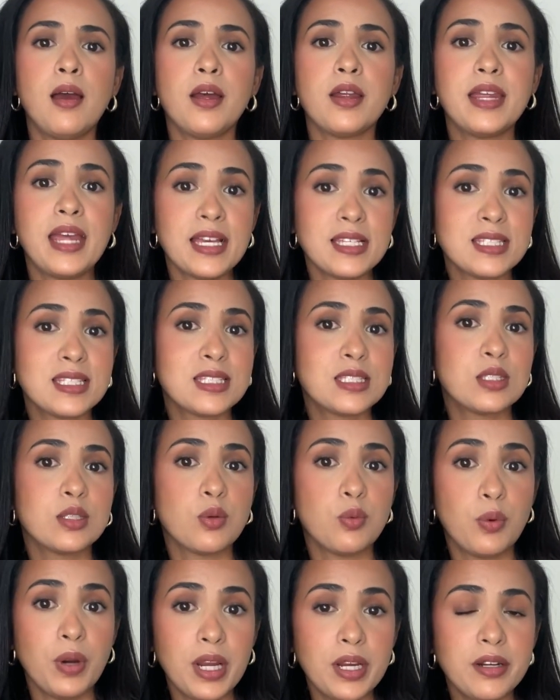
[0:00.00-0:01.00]
guests
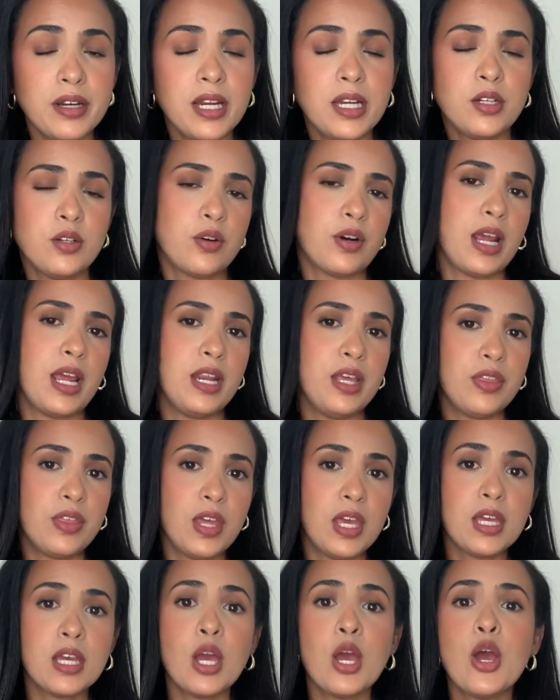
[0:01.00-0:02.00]
wearing or
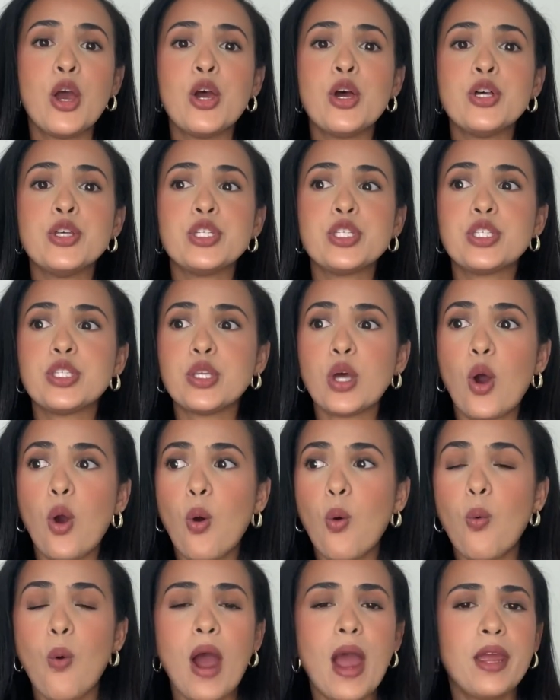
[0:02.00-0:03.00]
anything. So
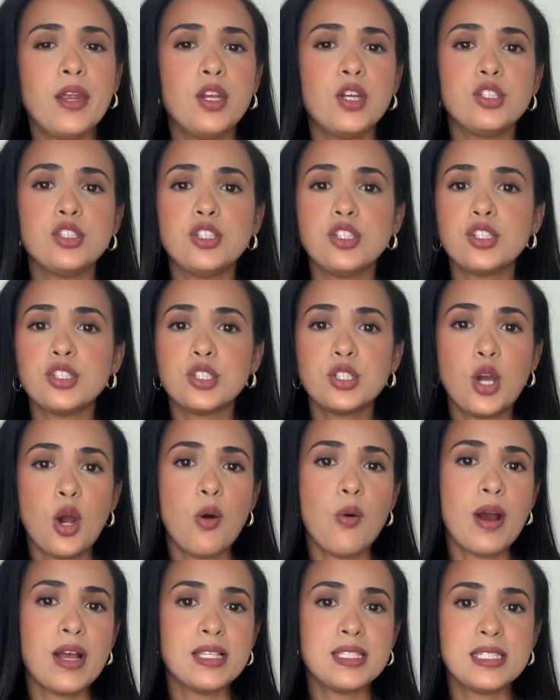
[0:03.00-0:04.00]
why not just
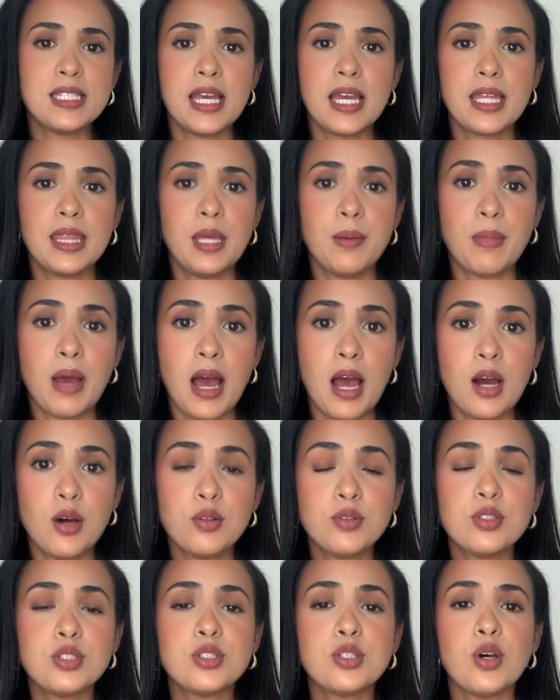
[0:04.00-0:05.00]
go and check them
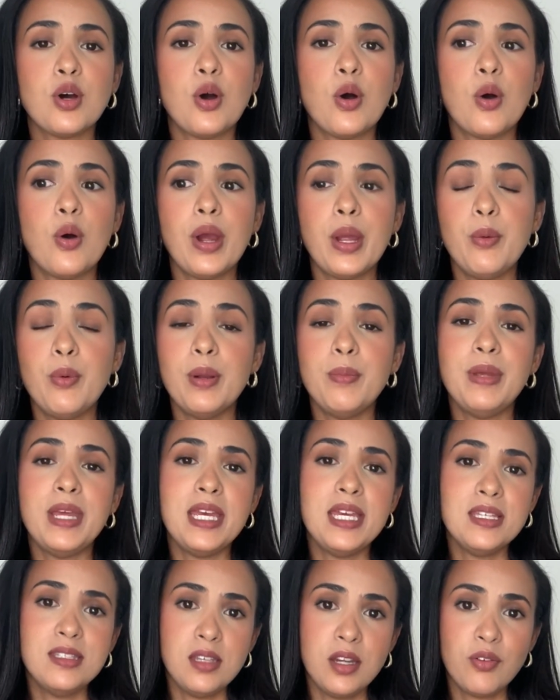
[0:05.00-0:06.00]
out? So it will be
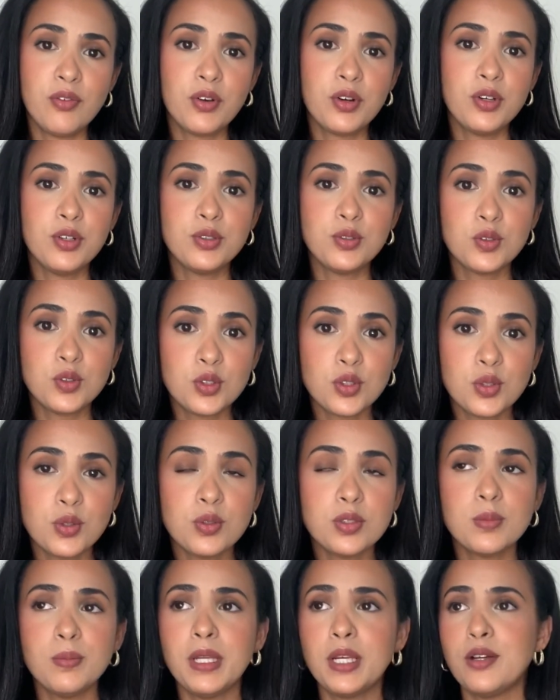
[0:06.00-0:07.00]
easier for you to
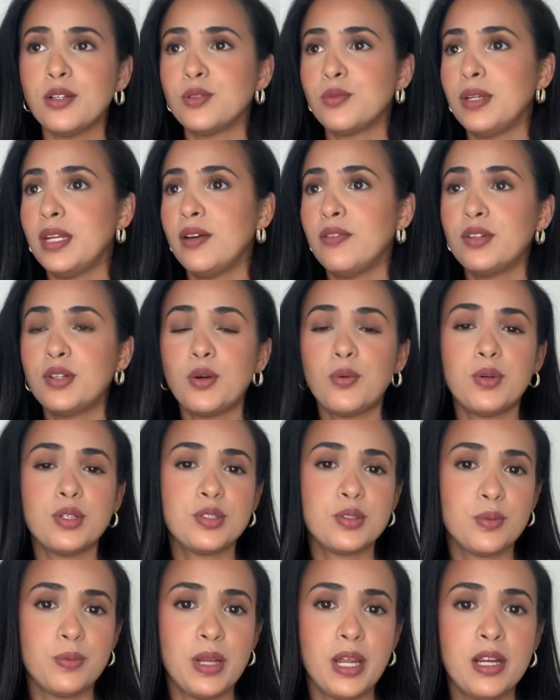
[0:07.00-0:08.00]
choose, because we never know what
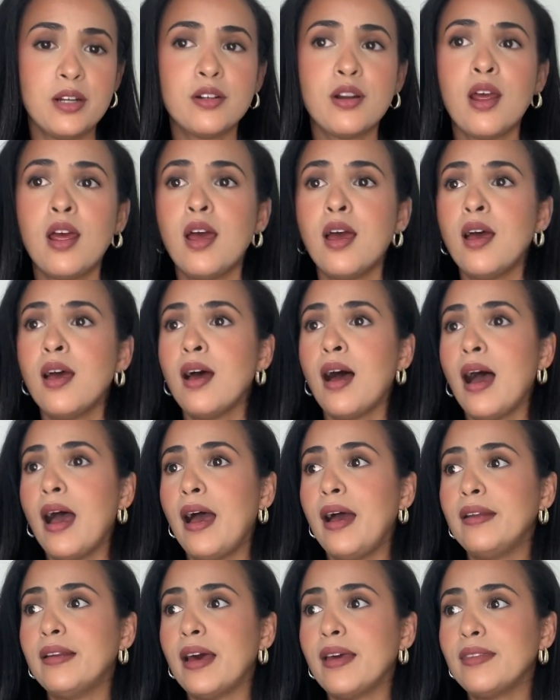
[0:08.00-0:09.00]
to wear,
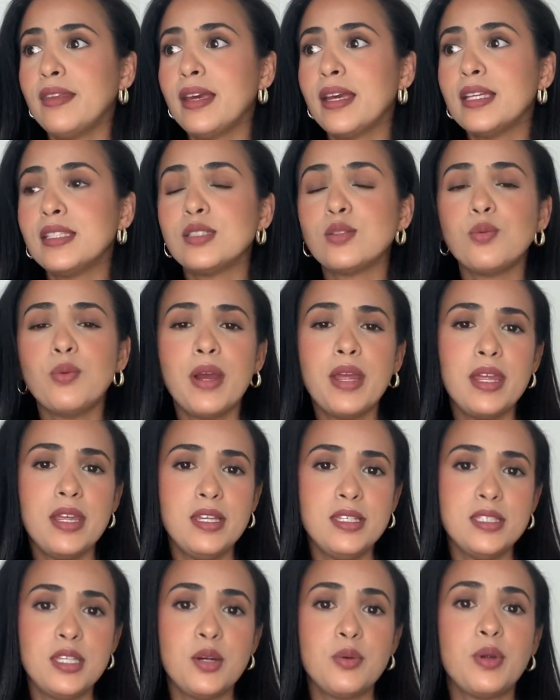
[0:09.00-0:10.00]
and I think it's way
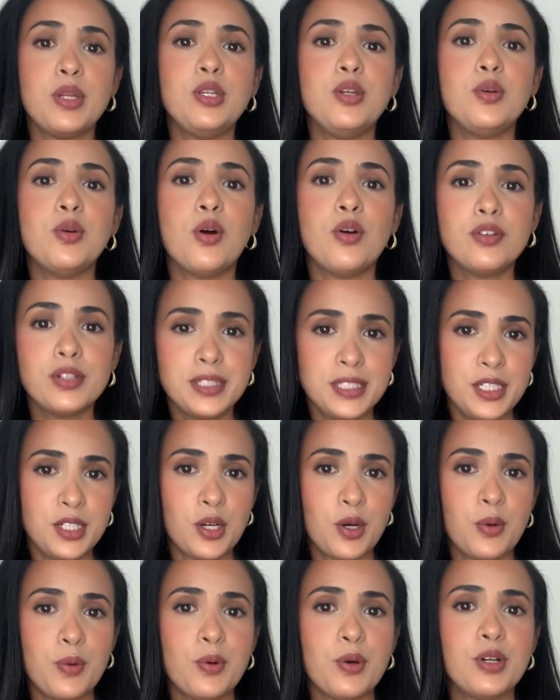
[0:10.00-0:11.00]
easier when you already
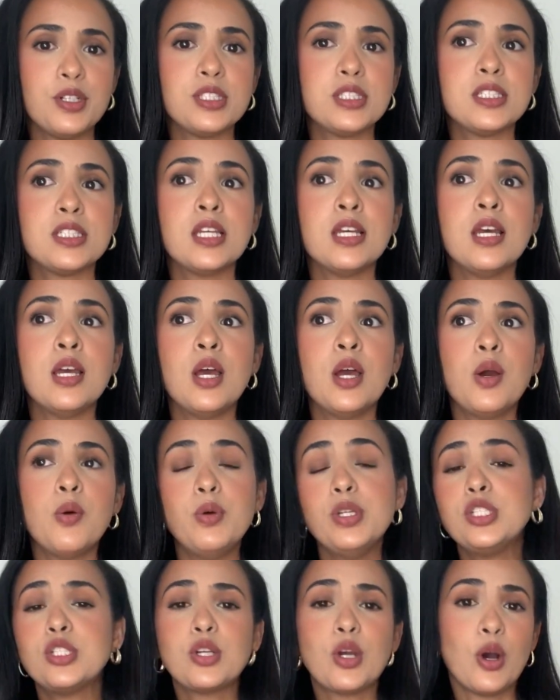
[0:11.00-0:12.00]
know
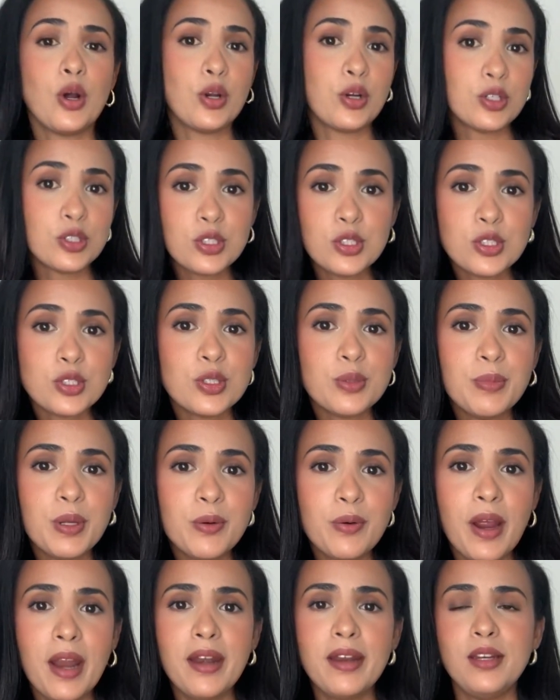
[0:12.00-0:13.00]
which colors you should be
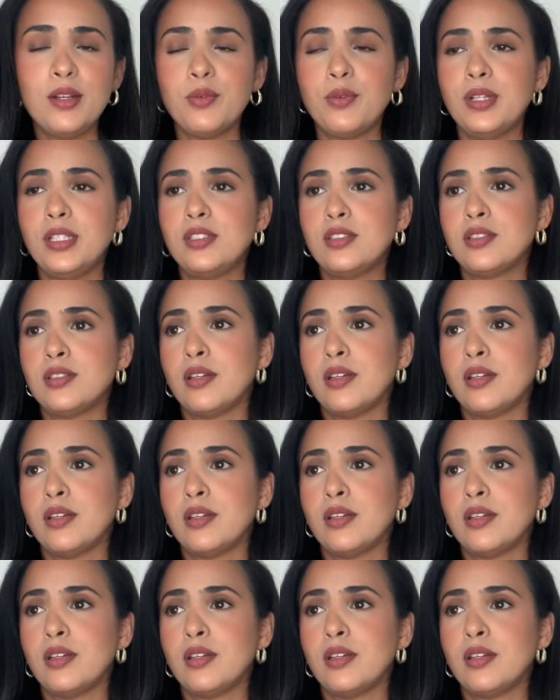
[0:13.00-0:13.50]
wearing, which